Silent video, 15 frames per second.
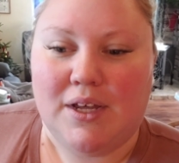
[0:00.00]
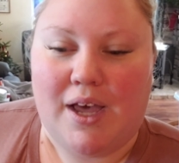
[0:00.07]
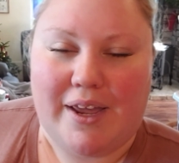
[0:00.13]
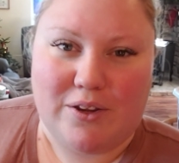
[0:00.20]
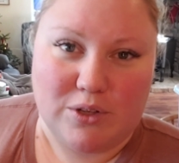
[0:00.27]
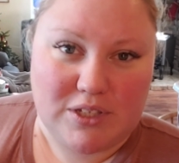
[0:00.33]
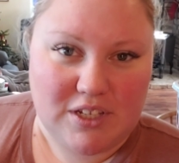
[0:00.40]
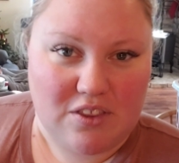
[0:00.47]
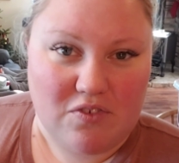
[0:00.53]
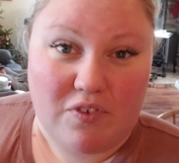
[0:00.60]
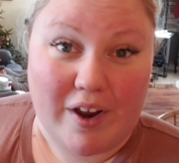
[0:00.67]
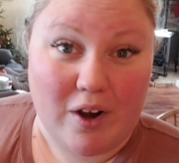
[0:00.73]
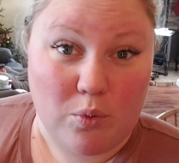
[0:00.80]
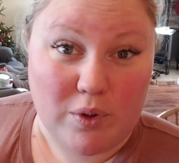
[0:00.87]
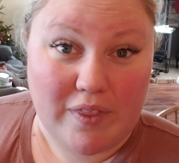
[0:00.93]
And you'll see the
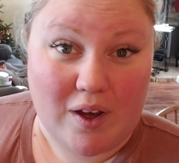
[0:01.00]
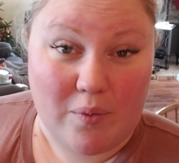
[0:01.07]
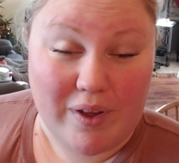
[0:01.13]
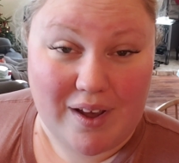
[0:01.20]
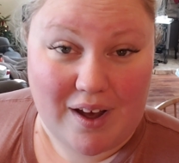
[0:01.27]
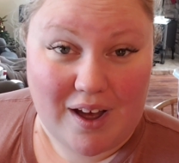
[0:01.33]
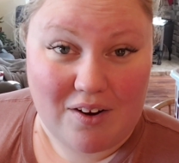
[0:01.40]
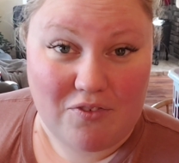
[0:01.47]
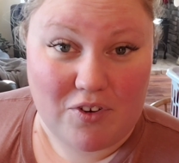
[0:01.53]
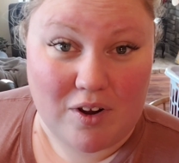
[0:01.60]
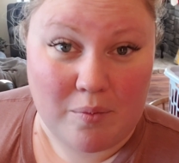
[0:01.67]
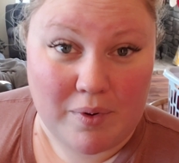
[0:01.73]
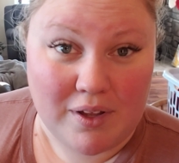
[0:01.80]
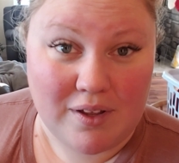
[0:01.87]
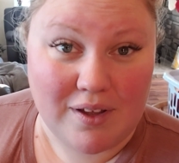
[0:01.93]
firewood that we got
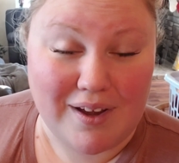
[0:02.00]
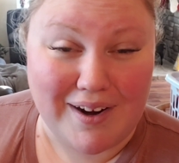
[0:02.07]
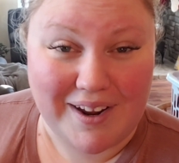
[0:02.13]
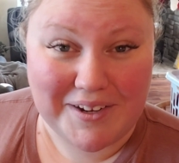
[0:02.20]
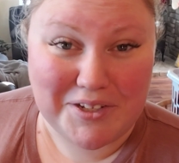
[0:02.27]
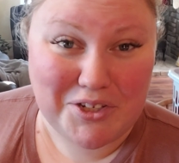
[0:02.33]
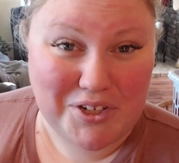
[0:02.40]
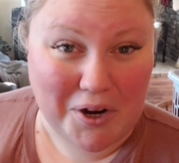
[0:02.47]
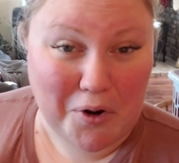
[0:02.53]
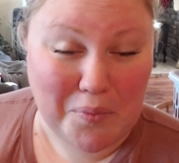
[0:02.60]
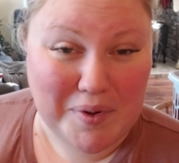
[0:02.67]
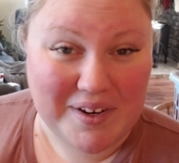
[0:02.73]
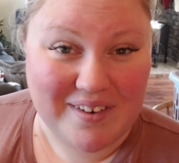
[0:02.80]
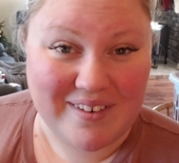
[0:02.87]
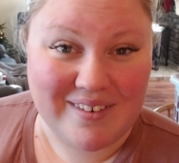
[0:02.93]
from a nice
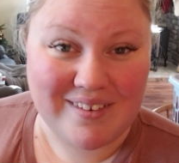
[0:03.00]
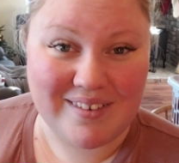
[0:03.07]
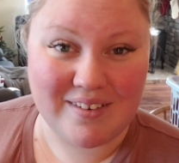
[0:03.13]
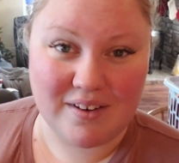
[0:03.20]
gentleman,